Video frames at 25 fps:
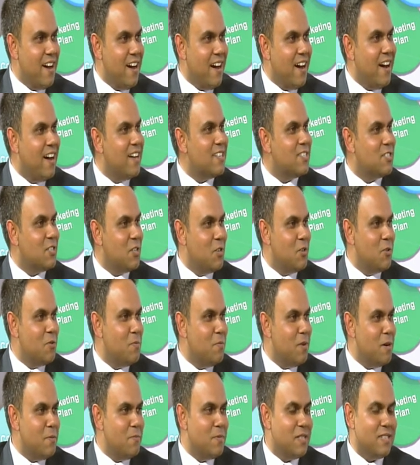Ask your
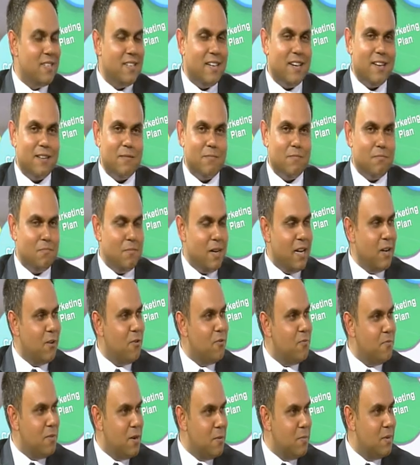mom and dad, bank
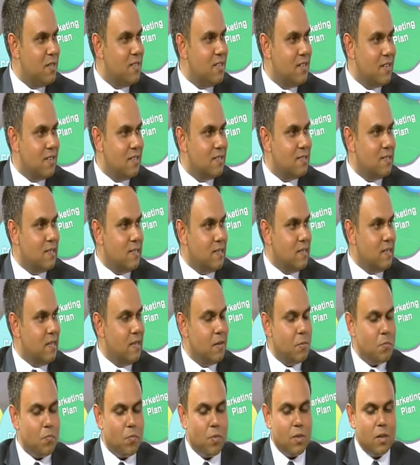of mom and dad, as they
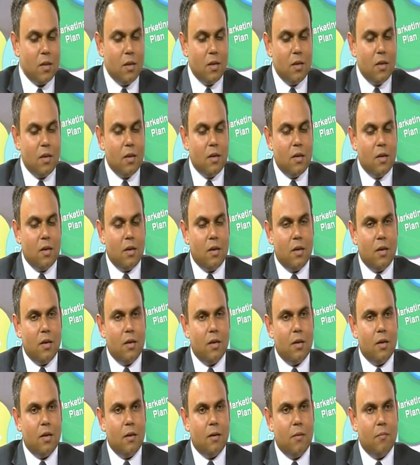say.
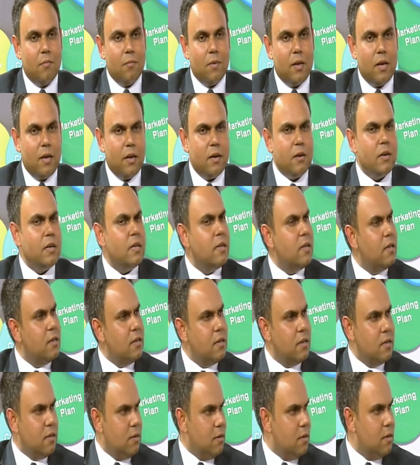
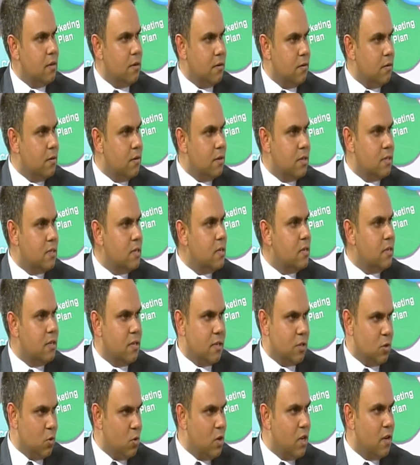And recent
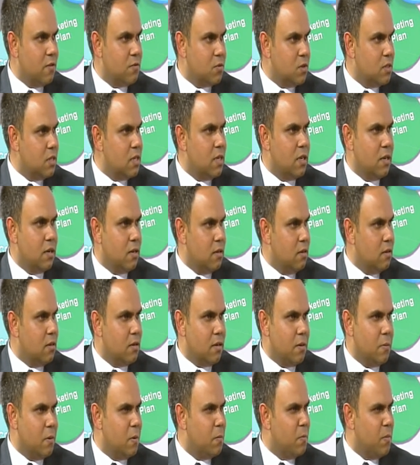years, we have seen,
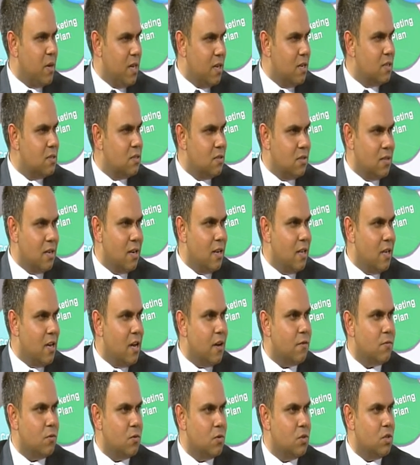I mean, parents really
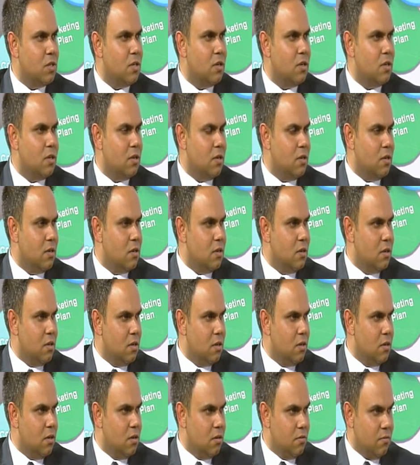have to
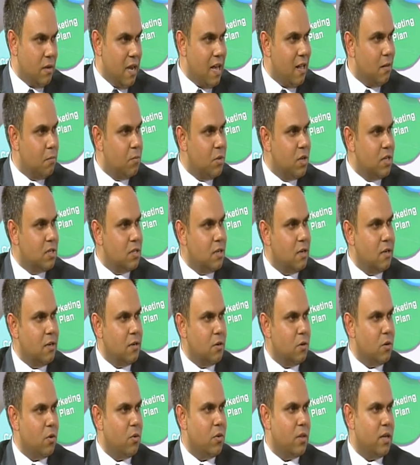help their
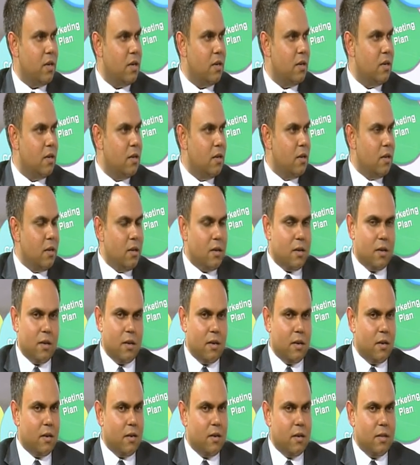children, don't they?
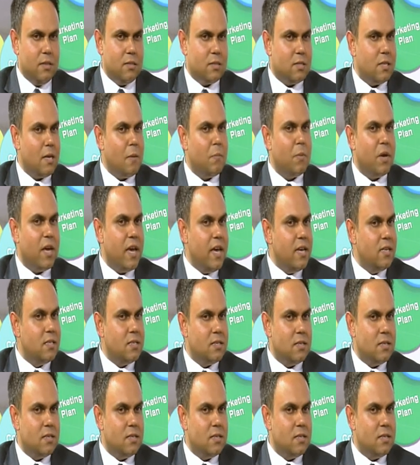In some cases,